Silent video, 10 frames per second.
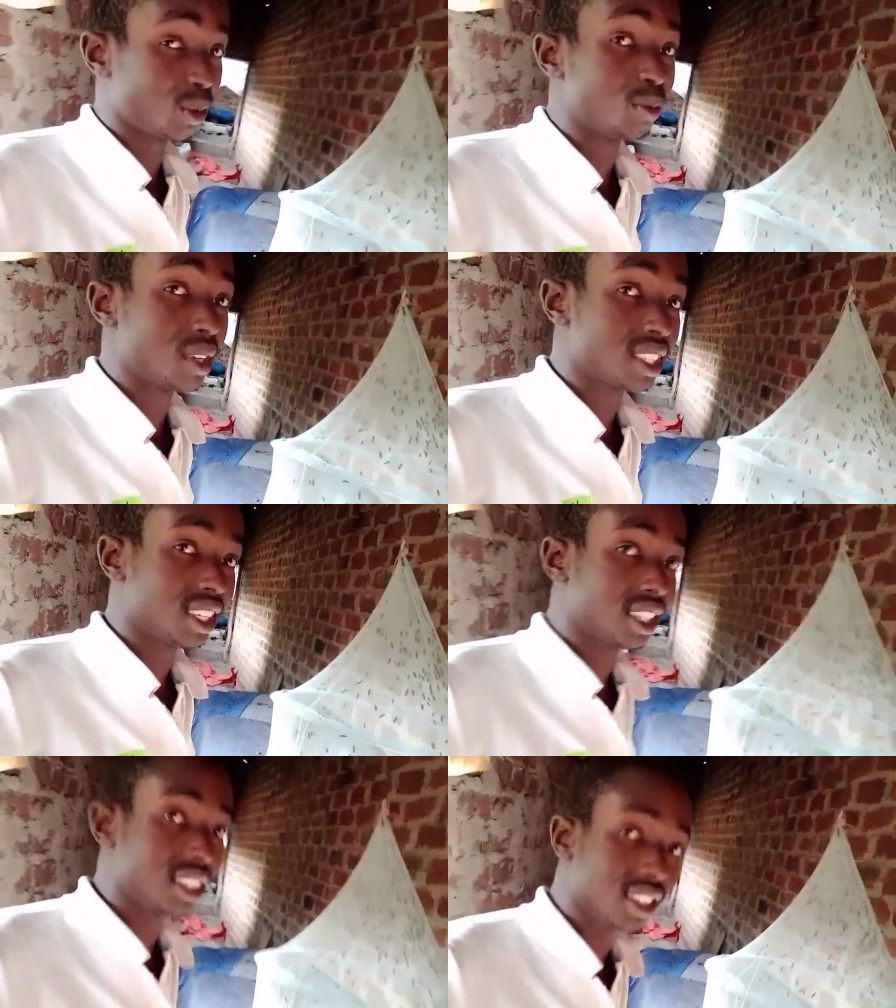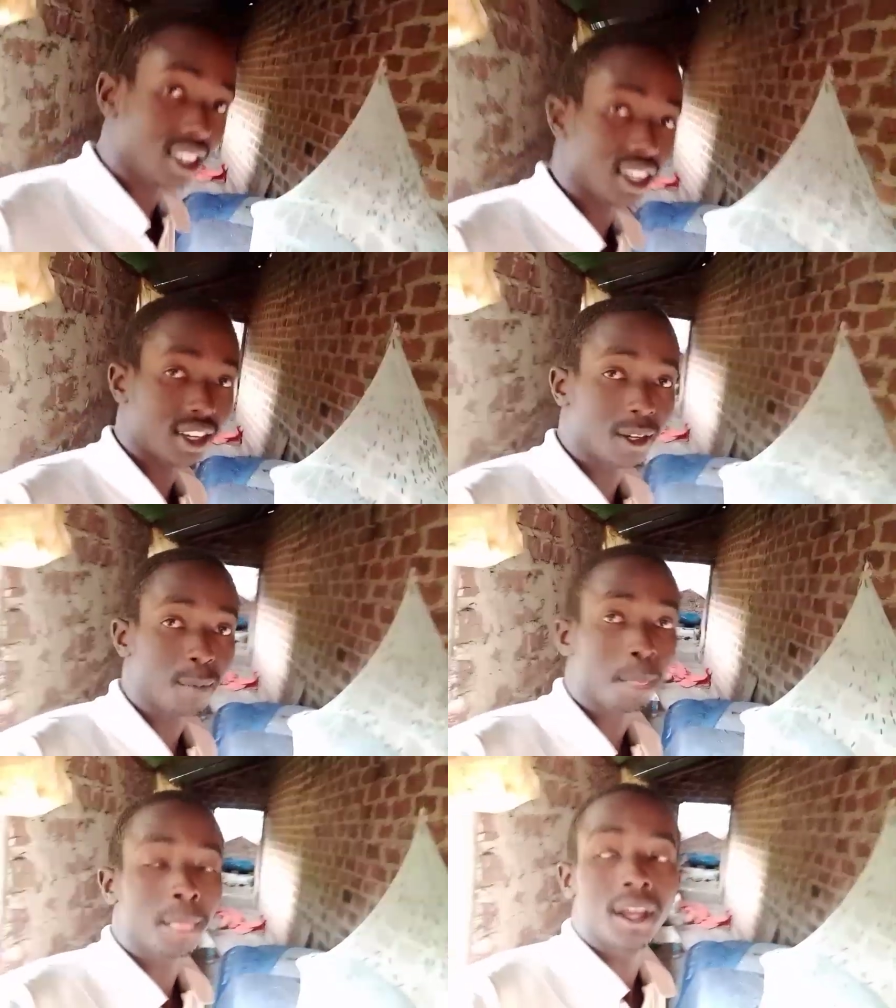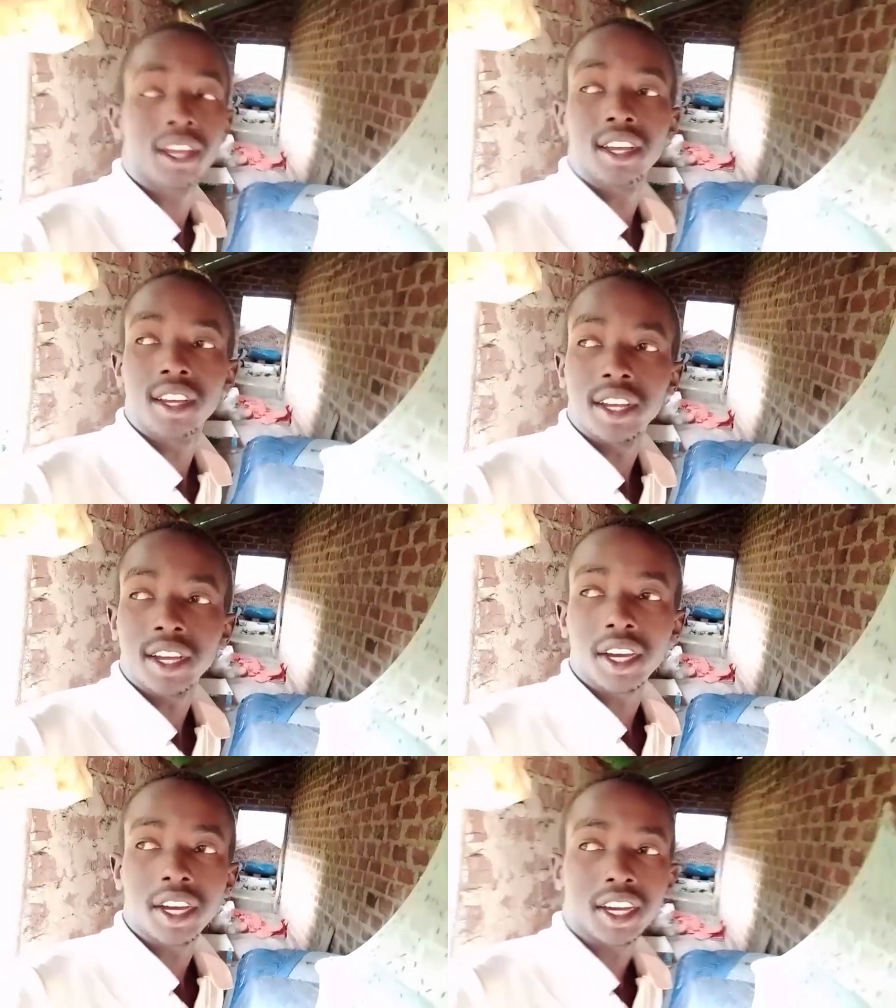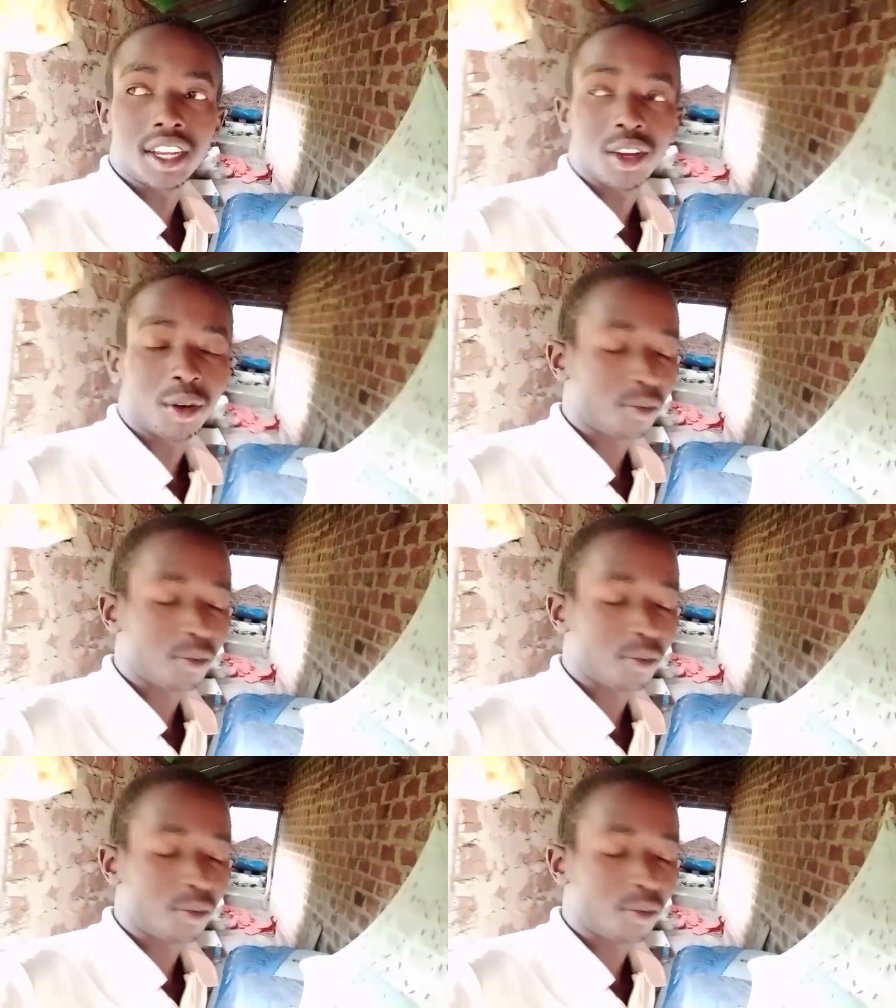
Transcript: a good mating in here, and